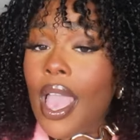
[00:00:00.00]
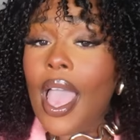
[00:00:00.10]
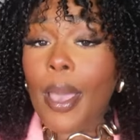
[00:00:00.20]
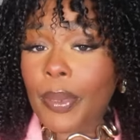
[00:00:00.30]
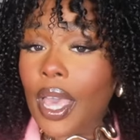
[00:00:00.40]

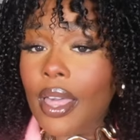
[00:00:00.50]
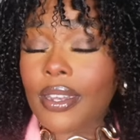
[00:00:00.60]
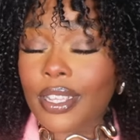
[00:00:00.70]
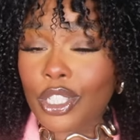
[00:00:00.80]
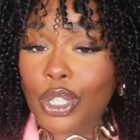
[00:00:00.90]
Happy
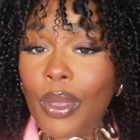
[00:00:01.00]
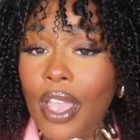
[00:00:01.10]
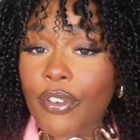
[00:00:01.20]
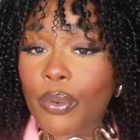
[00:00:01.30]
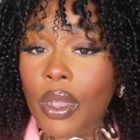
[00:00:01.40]
holidays to
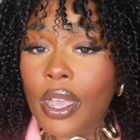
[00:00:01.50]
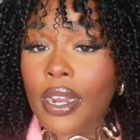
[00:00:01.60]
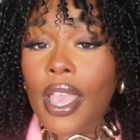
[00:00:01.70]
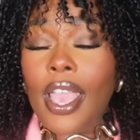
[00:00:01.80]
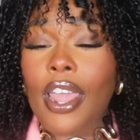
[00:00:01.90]
everyone,
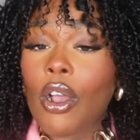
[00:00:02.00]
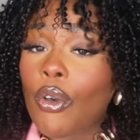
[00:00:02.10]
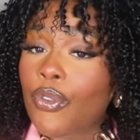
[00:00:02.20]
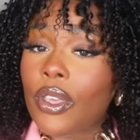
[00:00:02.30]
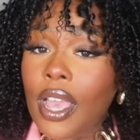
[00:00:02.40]
and
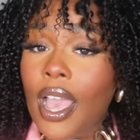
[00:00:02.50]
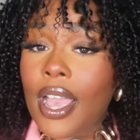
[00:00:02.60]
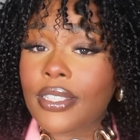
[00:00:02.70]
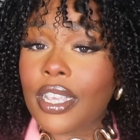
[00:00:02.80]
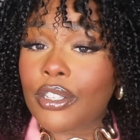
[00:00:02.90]
hopefully, you
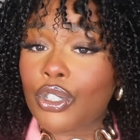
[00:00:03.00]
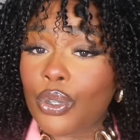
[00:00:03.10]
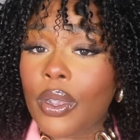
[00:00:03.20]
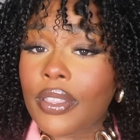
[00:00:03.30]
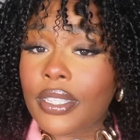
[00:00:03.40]
guys
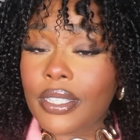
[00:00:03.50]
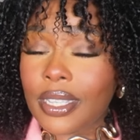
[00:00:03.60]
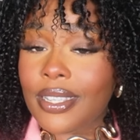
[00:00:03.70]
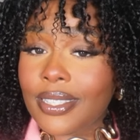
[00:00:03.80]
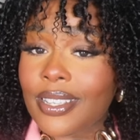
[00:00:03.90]
enjoy the
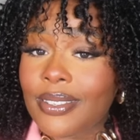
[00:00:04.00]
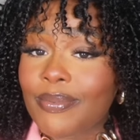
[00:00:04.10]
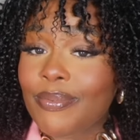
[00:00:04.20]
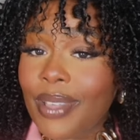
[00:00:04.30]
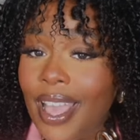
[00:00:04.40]
season.
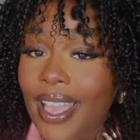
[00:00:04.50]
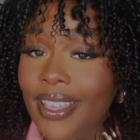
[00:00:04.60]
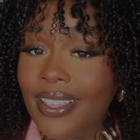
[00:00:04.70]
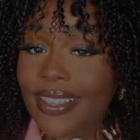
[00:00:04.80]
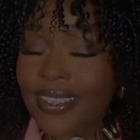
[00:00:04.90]
Bye.